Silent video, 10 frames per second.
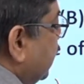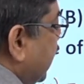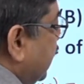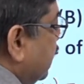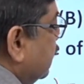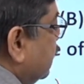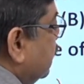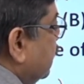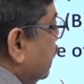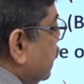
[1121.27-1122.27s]
that.
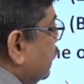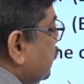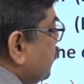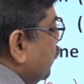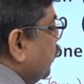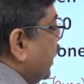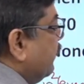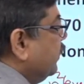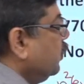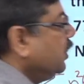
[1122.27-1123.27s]
So you have
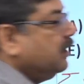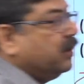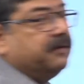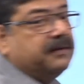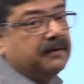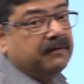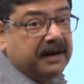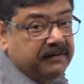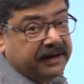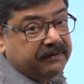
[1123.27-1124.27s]
a total of
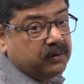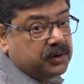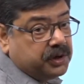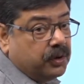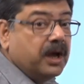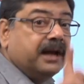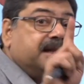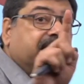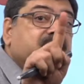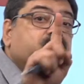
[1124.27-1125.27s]
1540.
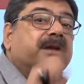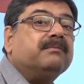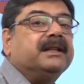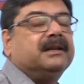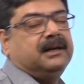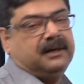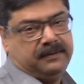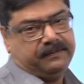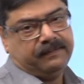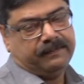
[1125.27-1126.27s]
That is one method.
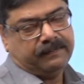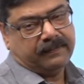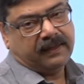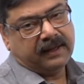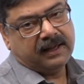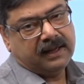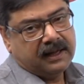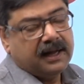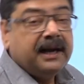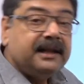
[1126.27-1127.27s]

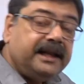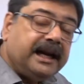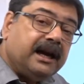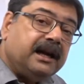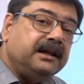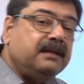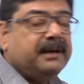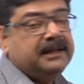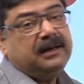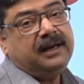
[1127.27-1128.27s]
The other
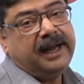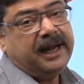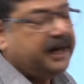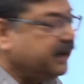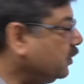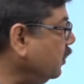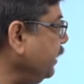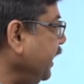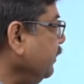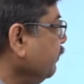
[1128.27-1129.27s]
method here could
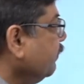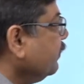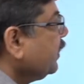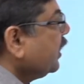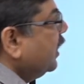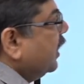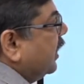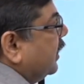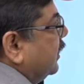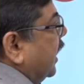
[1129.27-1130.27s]
be
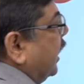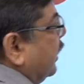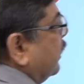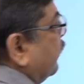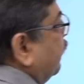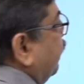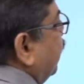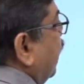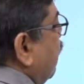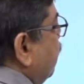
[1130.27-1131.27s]
that
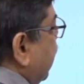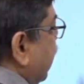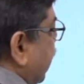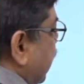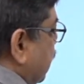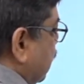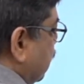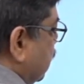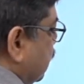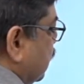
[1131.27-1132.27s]
from here,
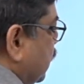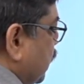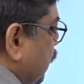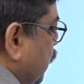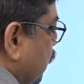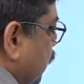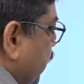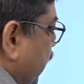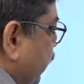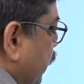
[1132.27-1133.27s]
if